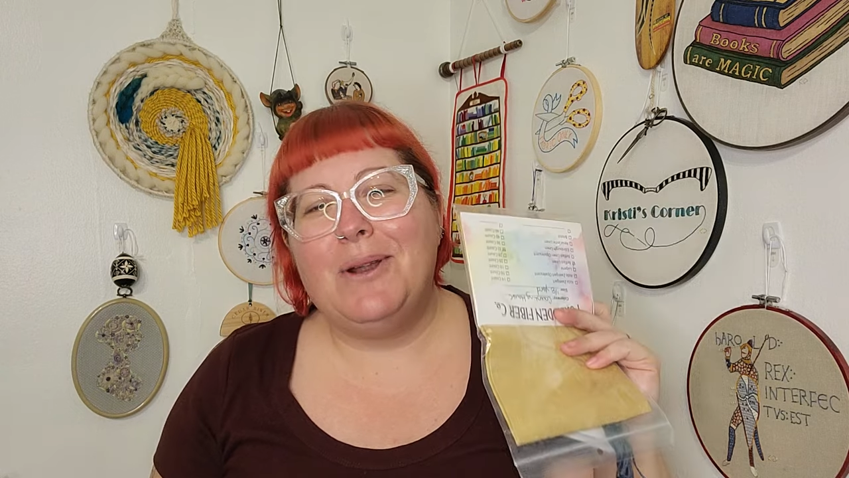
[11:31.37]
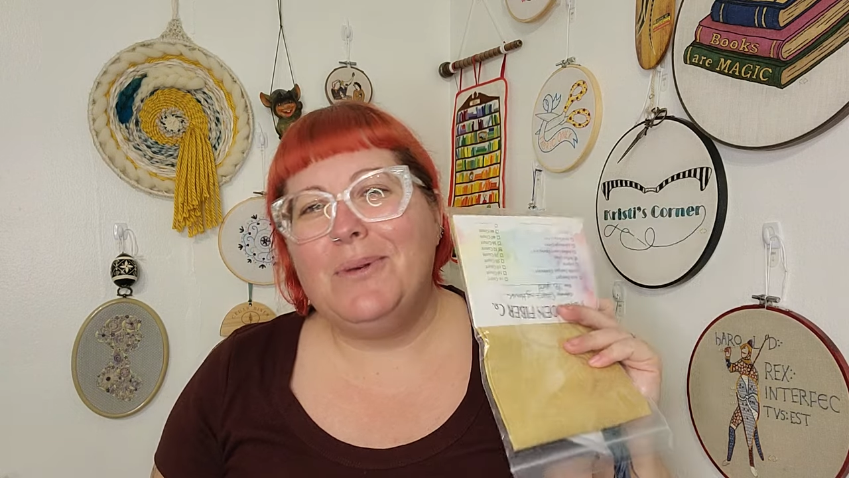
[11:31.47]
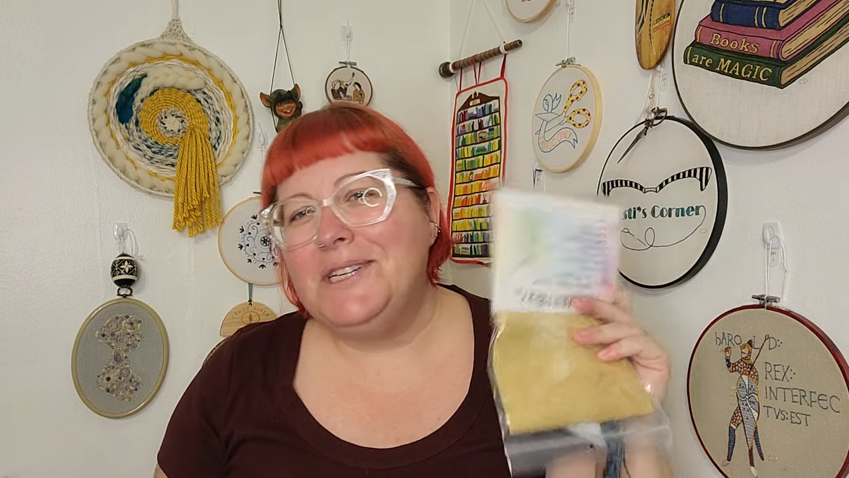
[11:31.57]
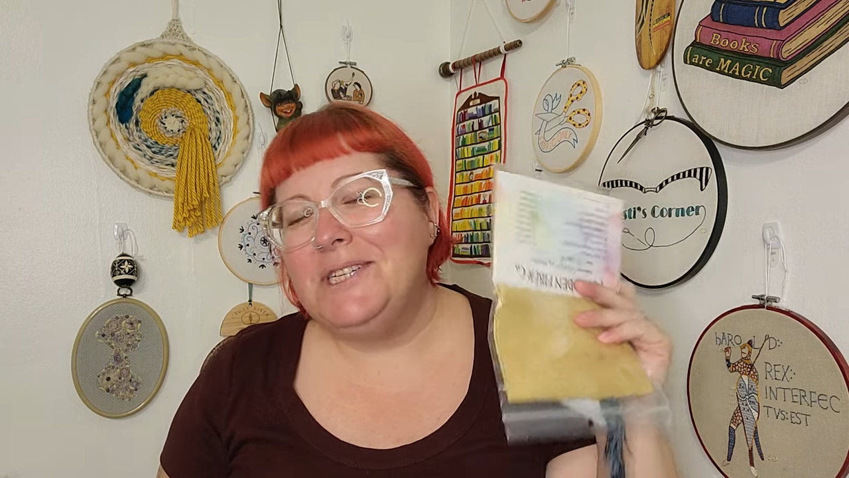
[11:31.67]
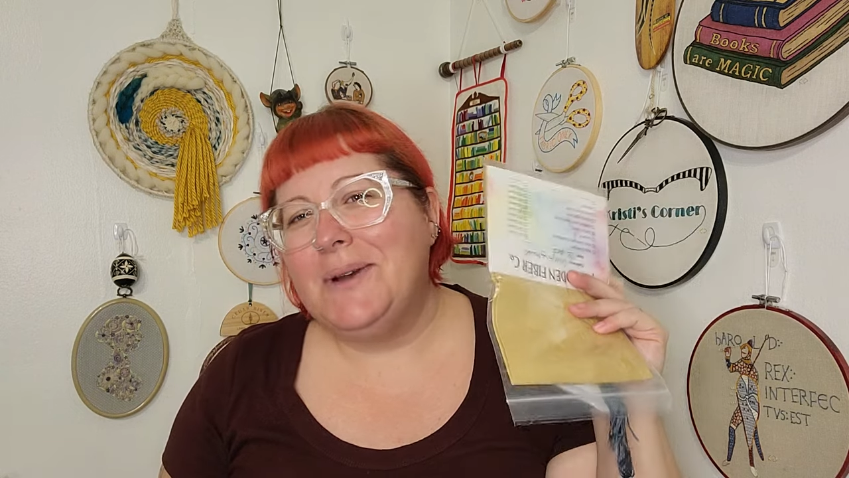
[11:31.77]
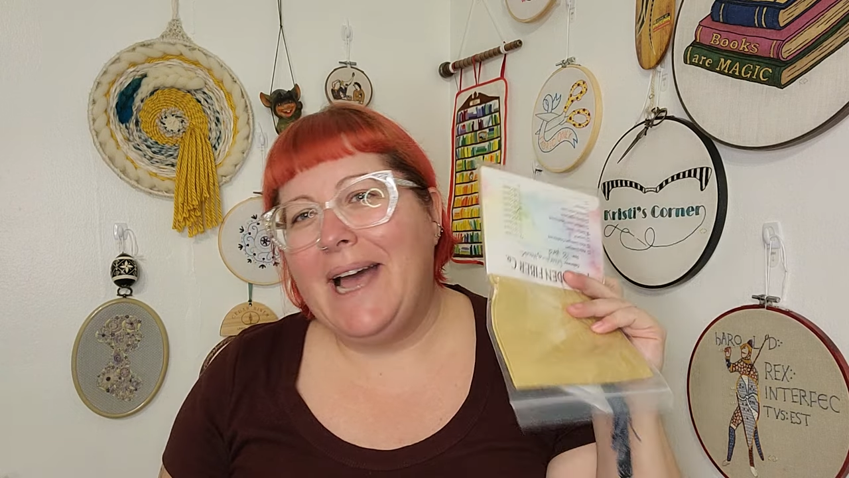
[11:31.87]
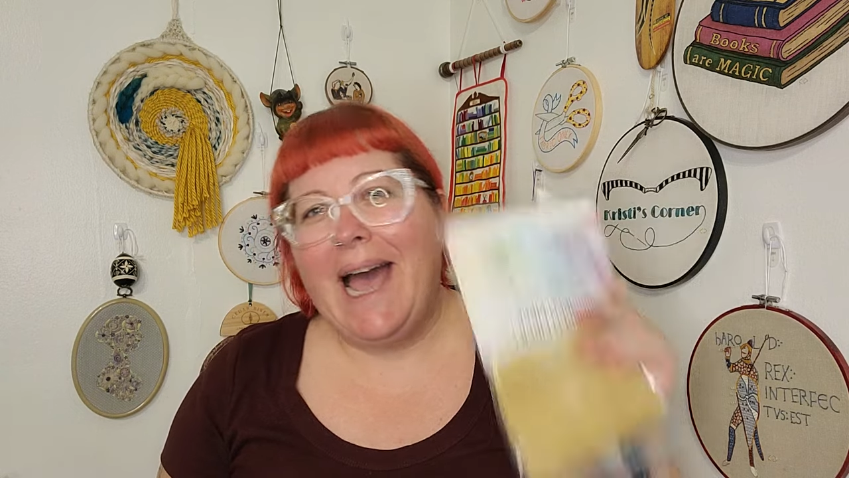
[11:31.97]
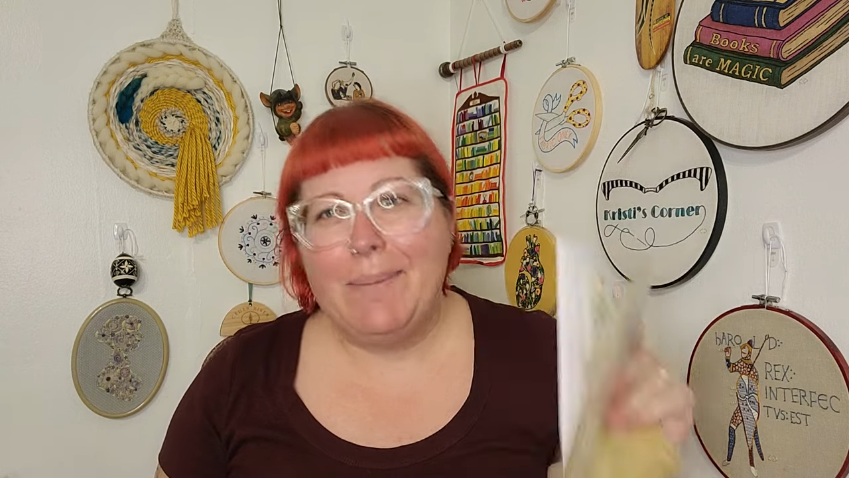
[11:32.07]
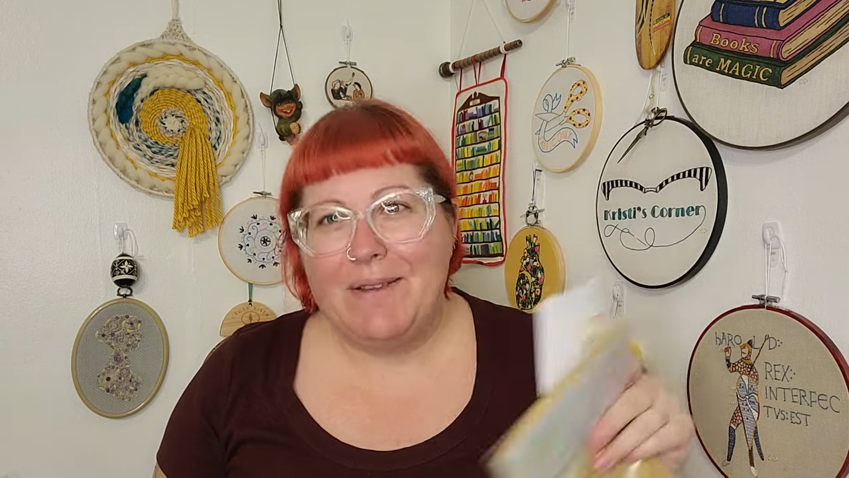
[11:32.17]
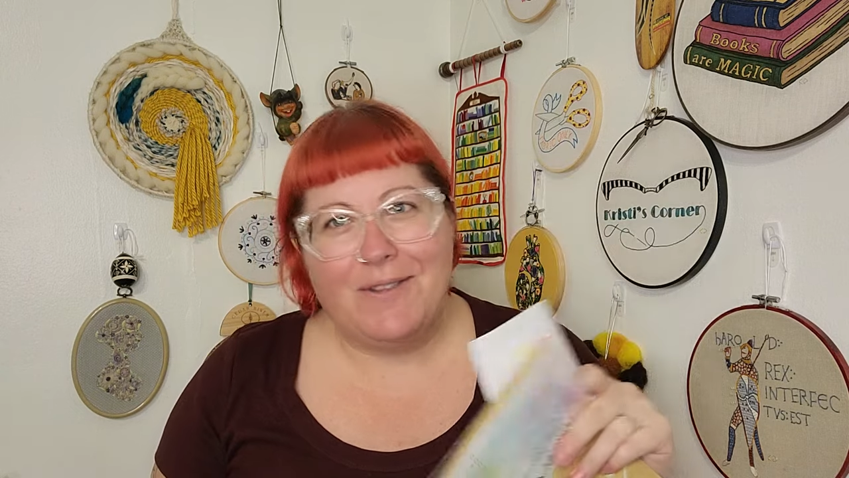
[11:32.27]
to wish you a
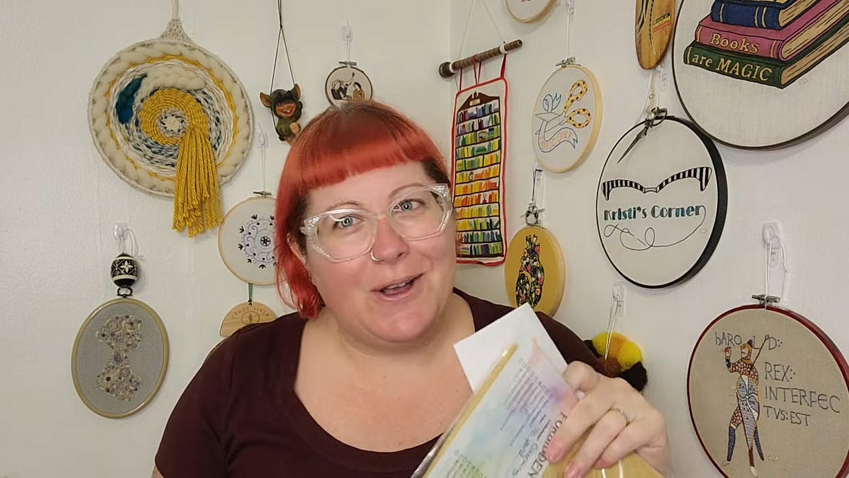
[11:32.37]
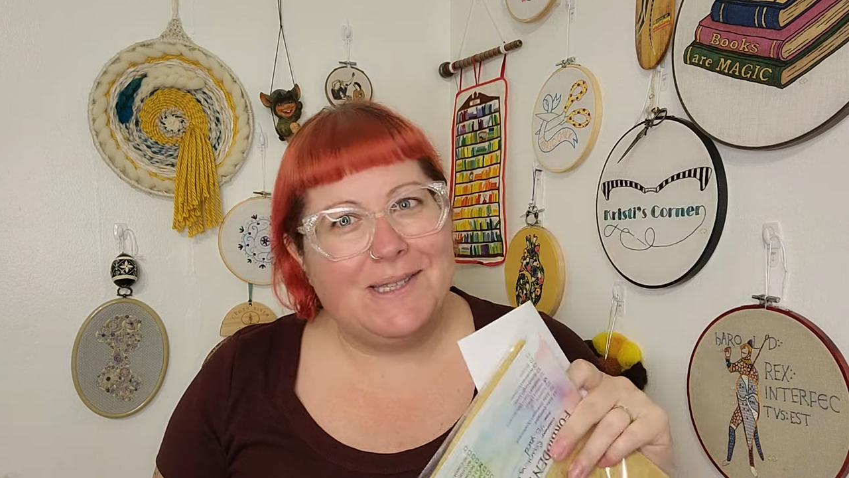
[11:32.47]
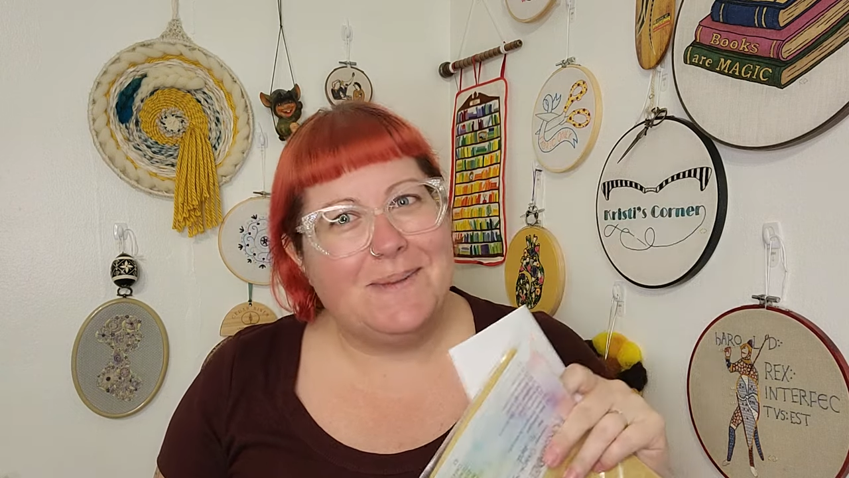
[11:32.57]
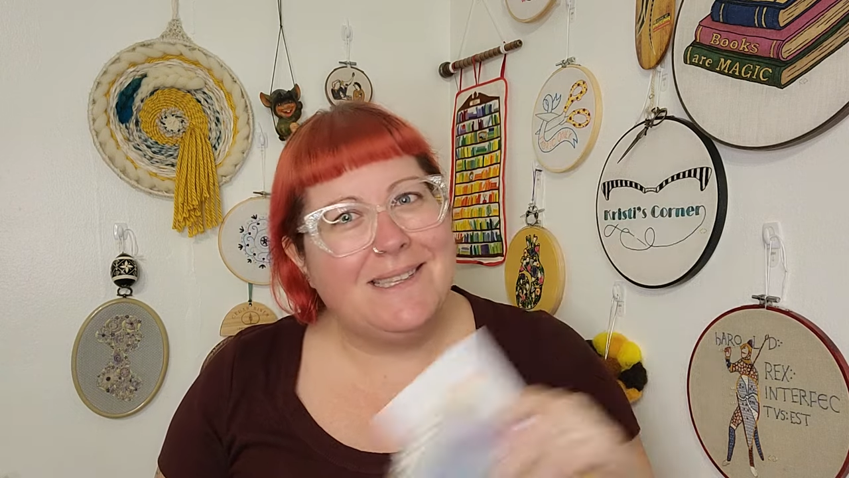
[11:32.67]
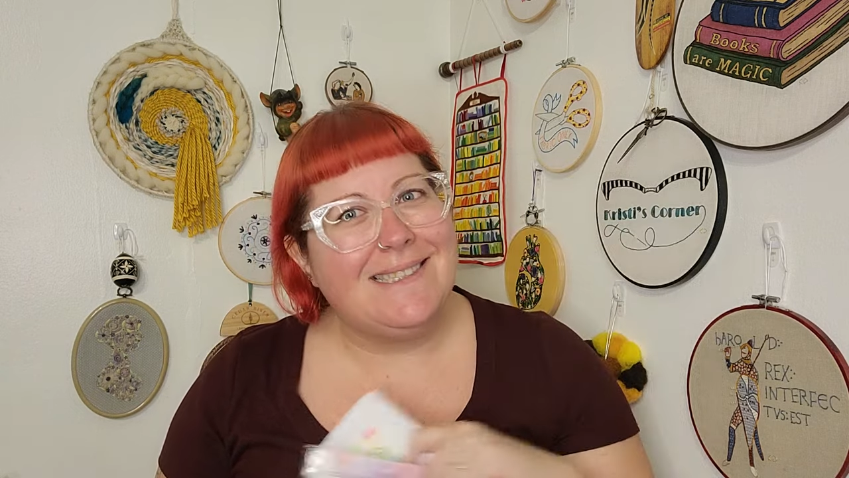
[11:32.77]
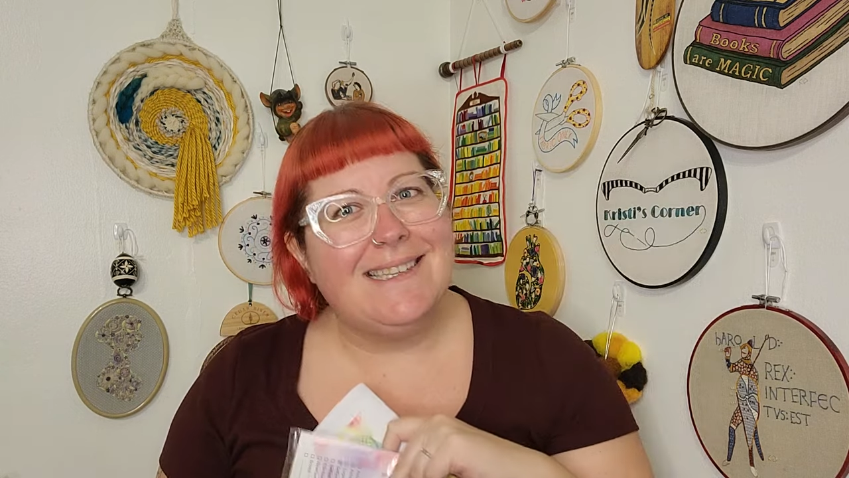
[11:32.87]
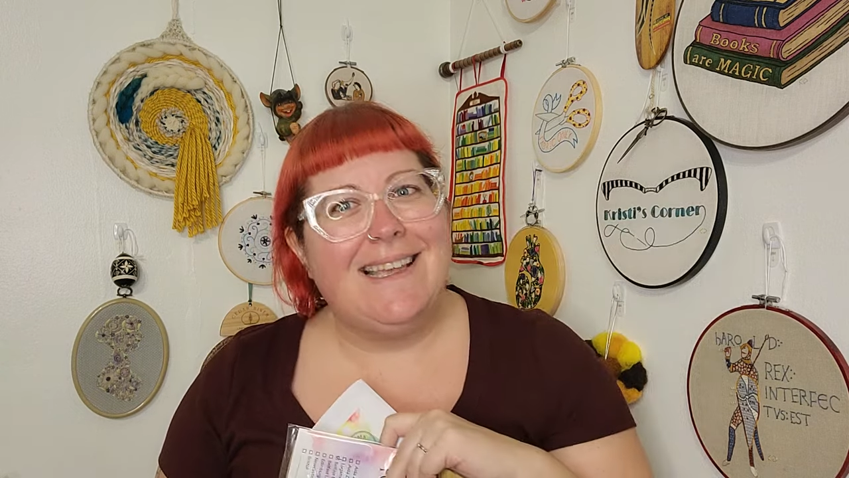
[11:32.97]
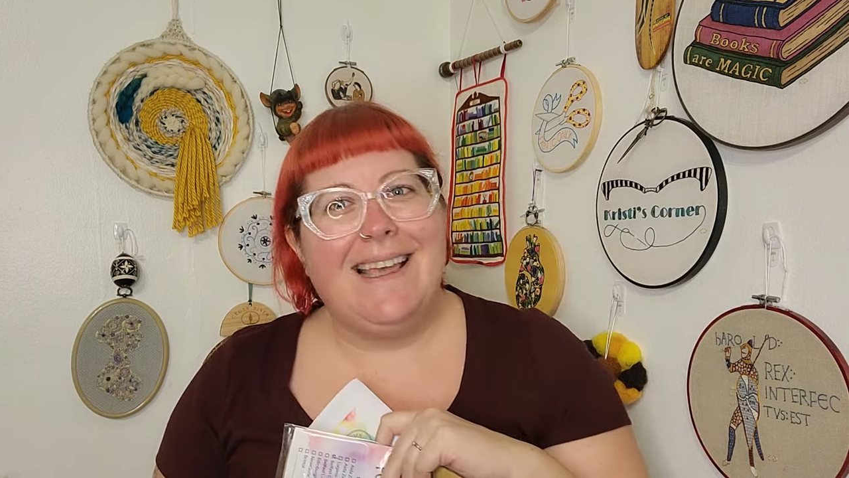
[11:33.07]
happy Flossmas